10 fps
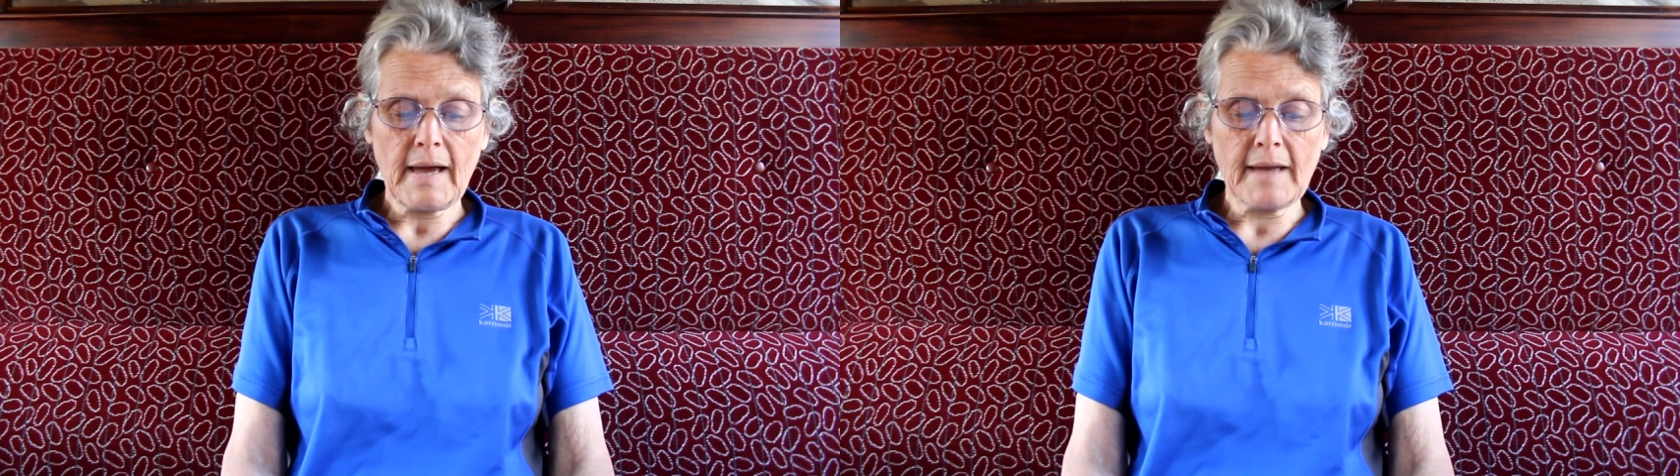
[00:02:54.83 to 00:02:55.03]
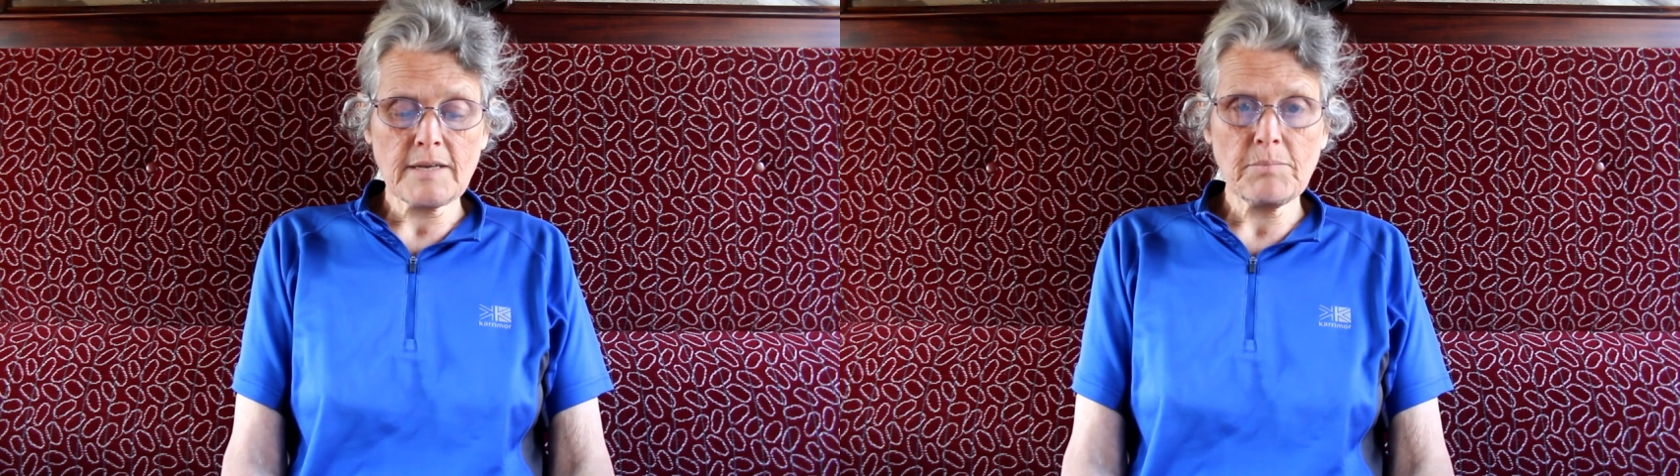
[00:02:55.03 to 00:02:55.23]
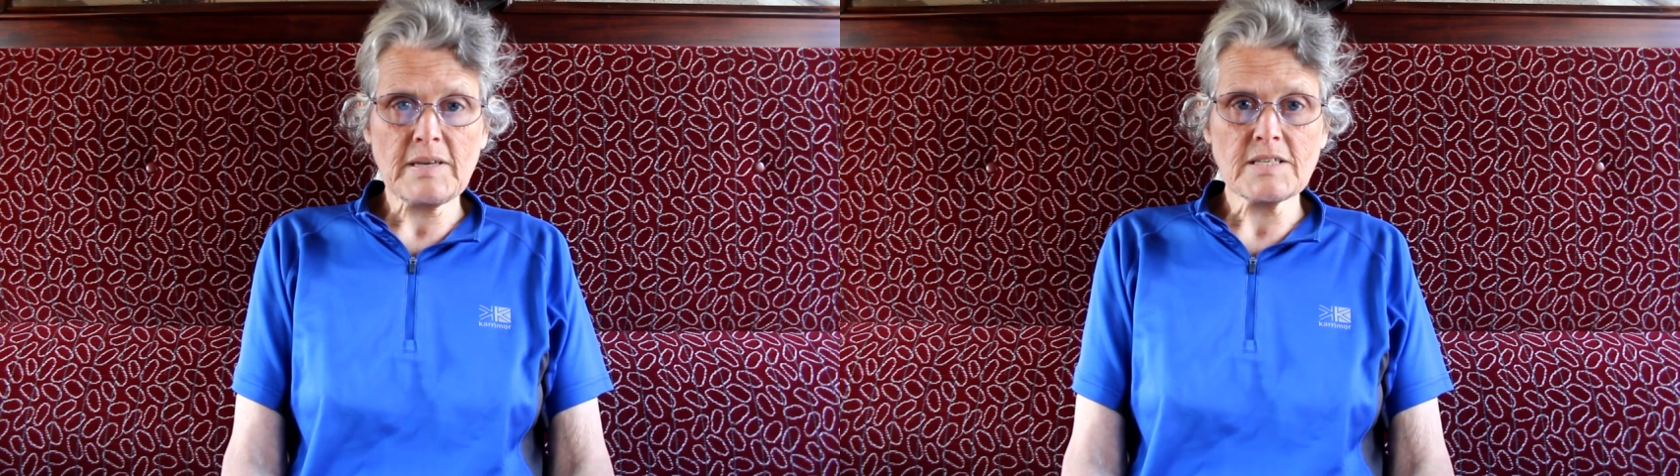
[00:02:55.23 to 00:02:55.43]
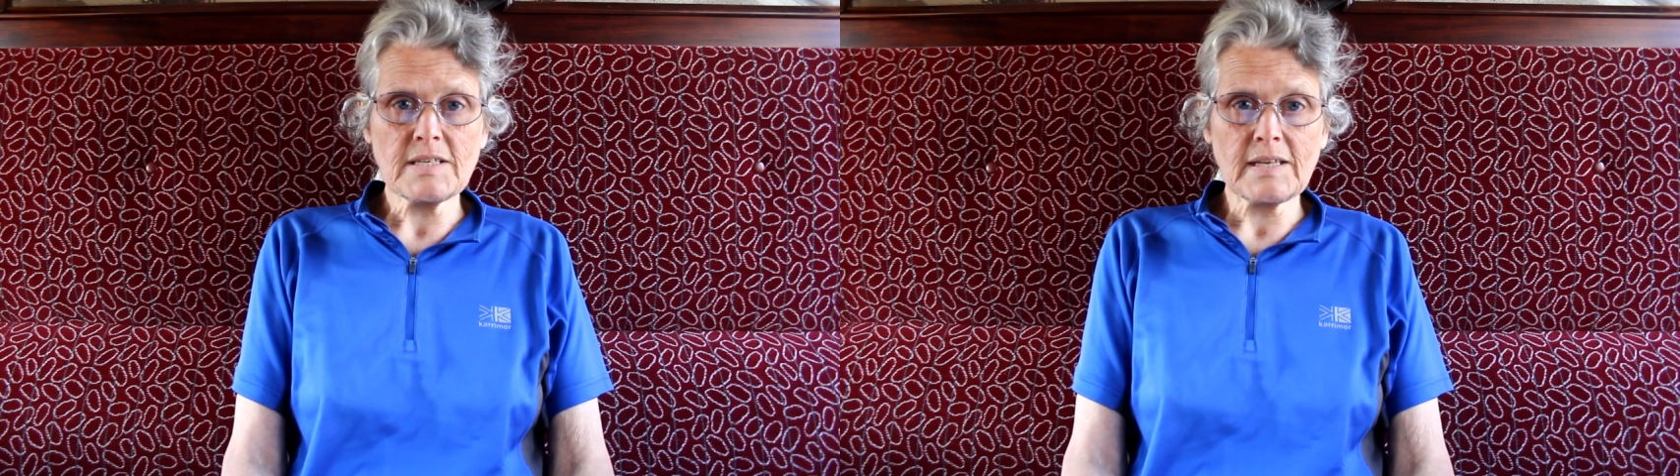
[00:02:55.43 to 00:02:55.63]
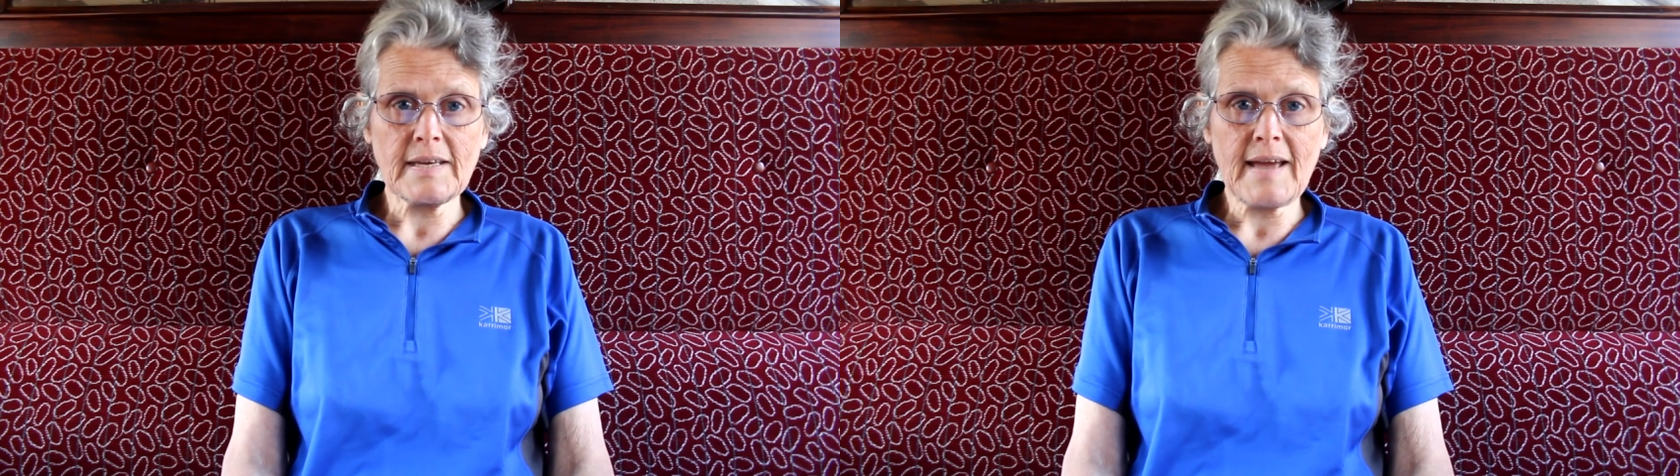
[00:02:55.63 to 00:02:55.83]
and
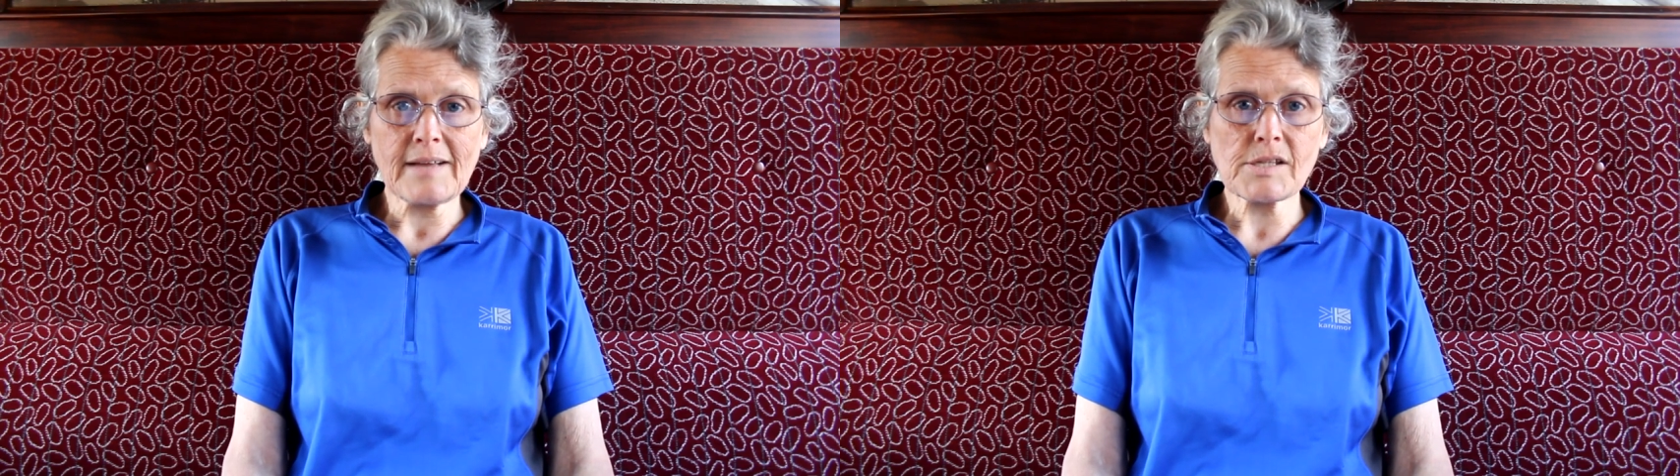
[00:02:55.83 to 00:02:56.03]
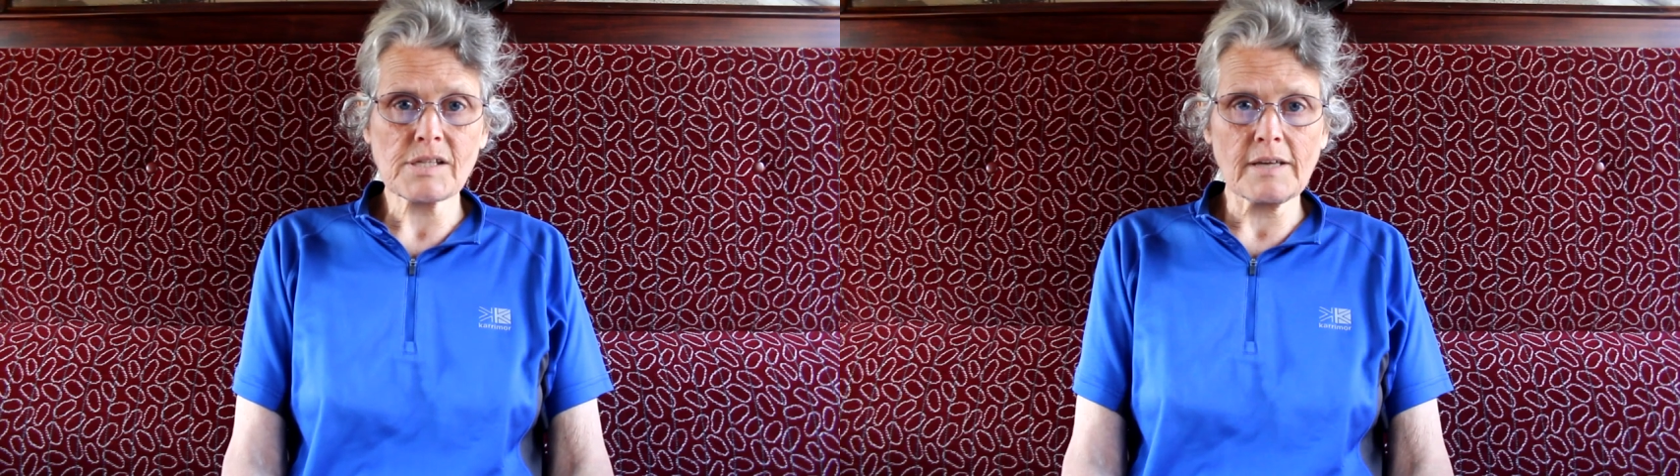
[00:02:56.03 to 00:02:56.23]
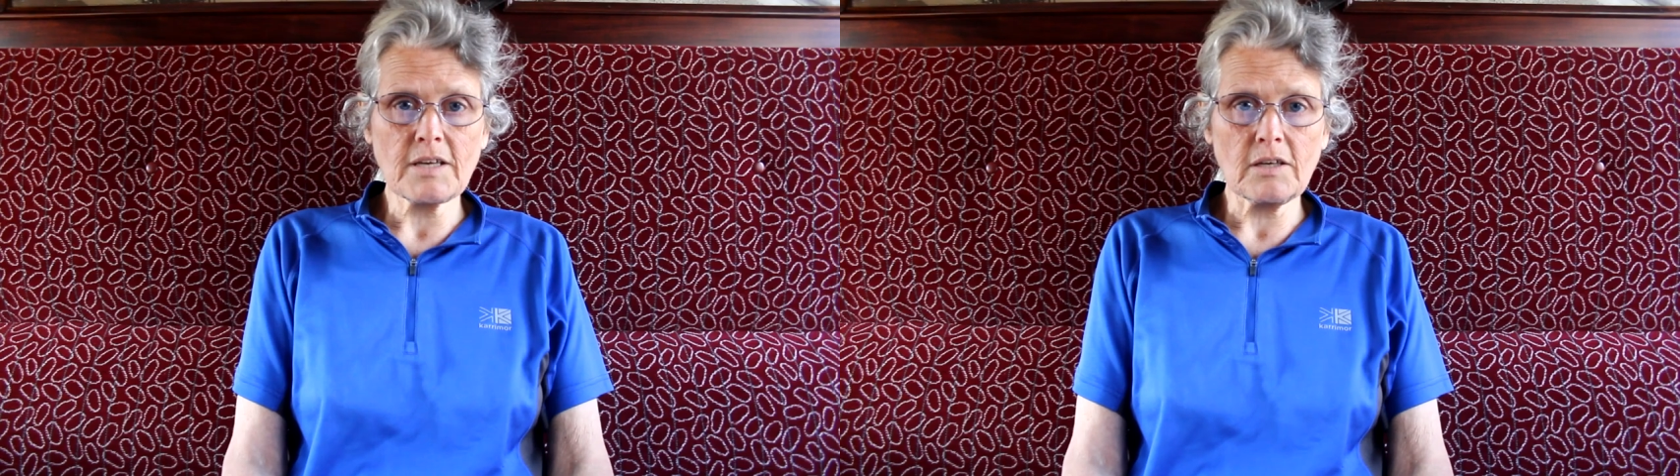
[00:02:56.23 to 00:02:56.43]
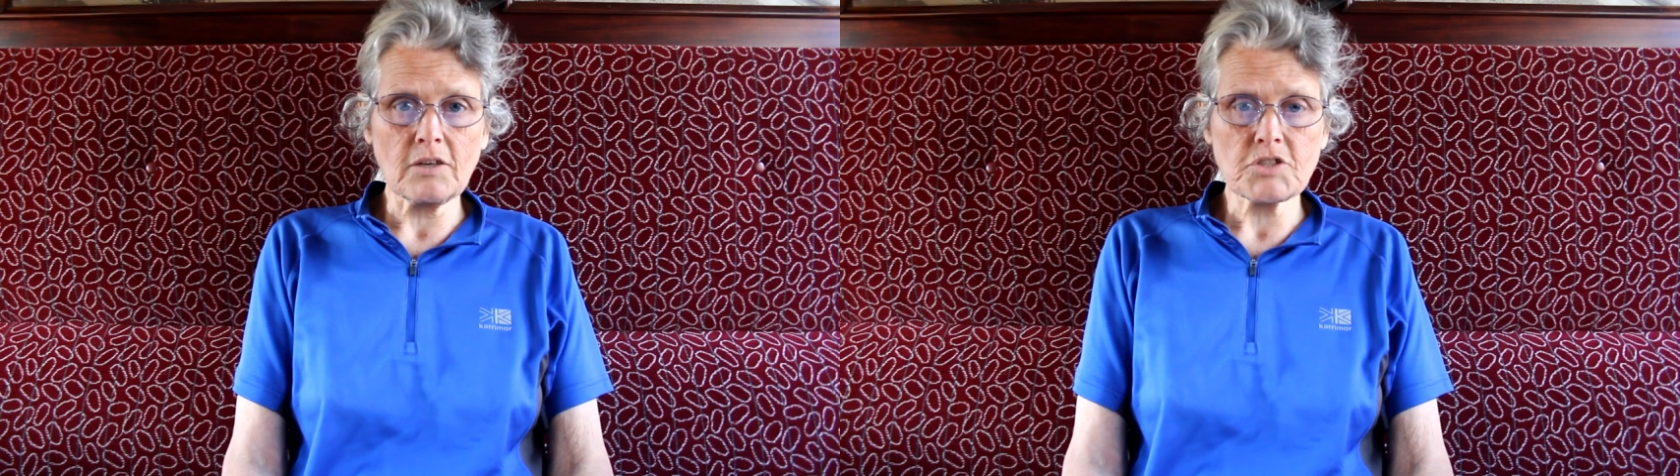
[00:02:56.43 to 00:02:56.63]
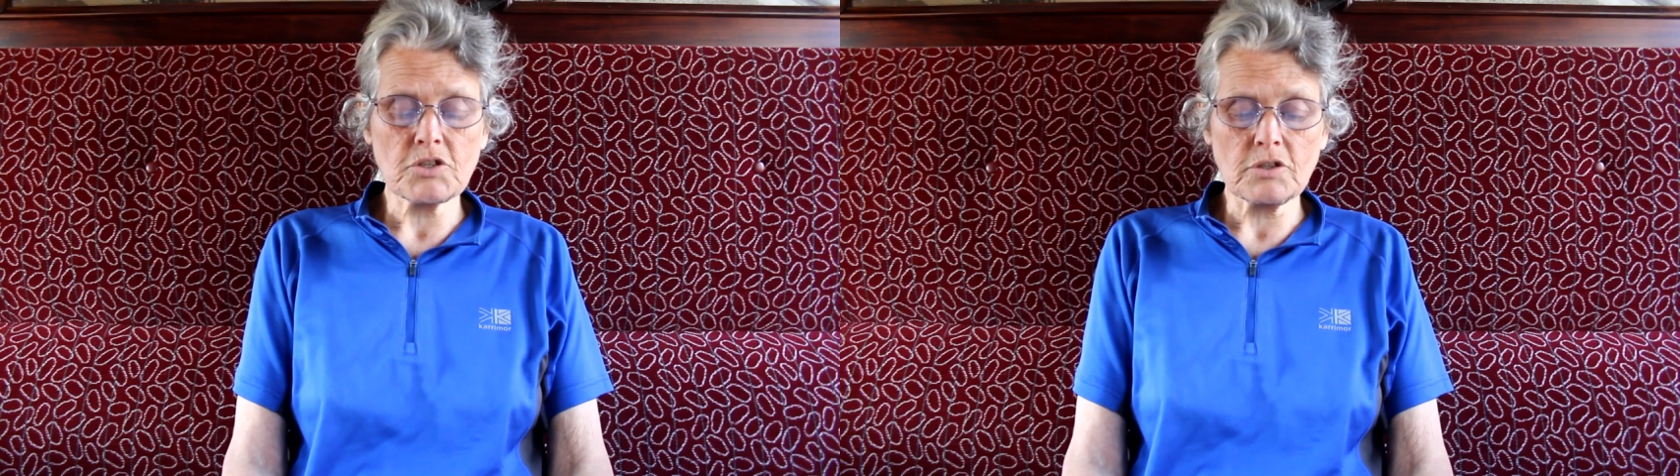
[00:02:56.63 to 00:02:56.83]
immediately had
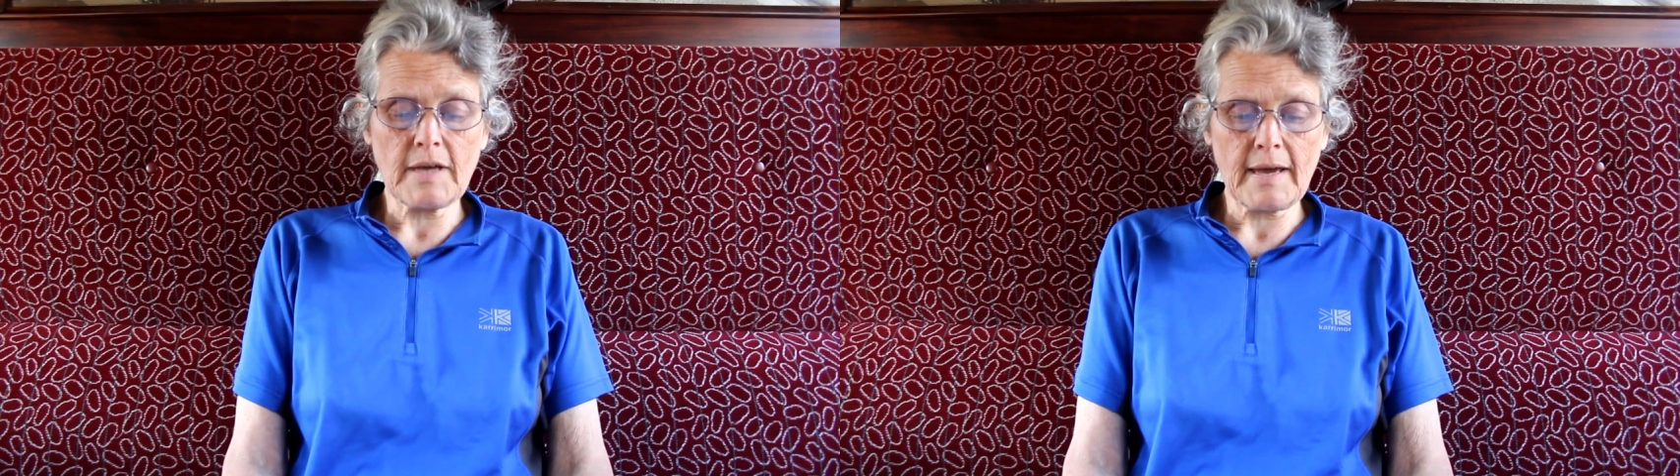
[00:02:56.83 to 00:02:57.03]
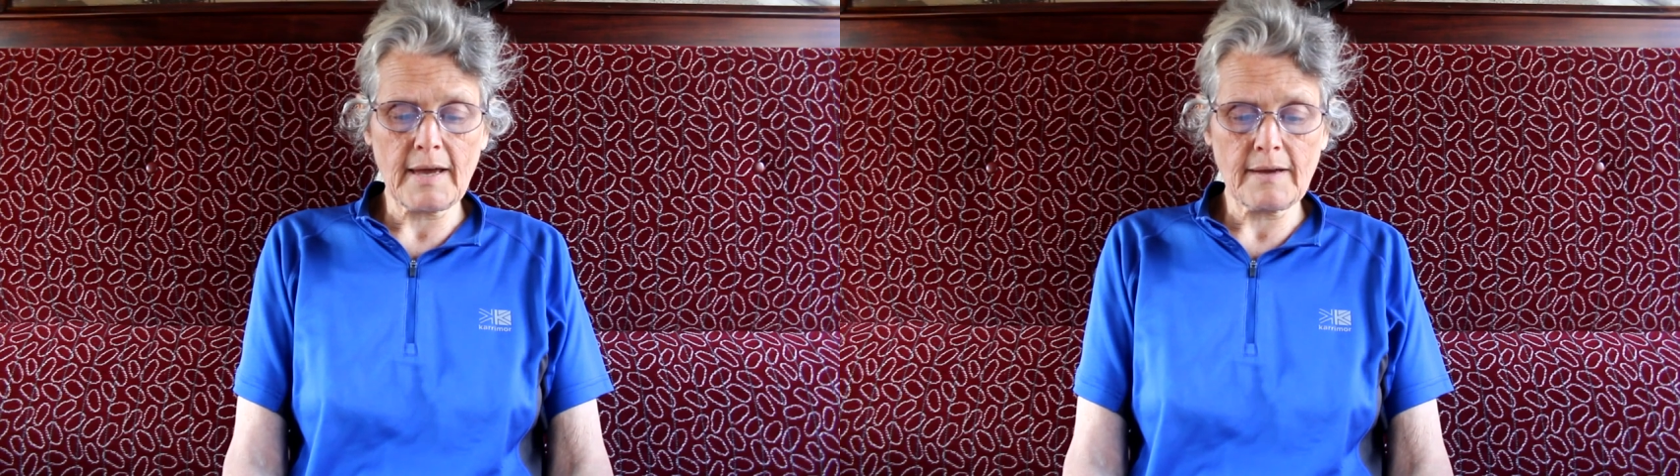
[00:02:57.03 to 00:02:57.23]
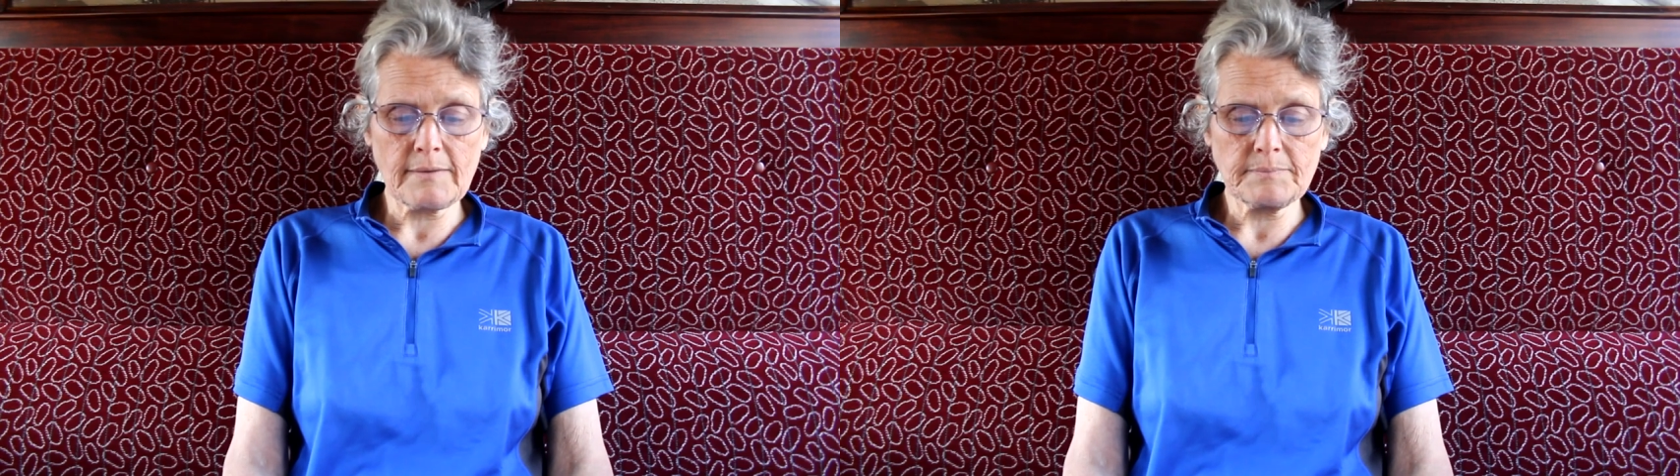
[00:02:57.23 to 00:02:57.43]
psychological care,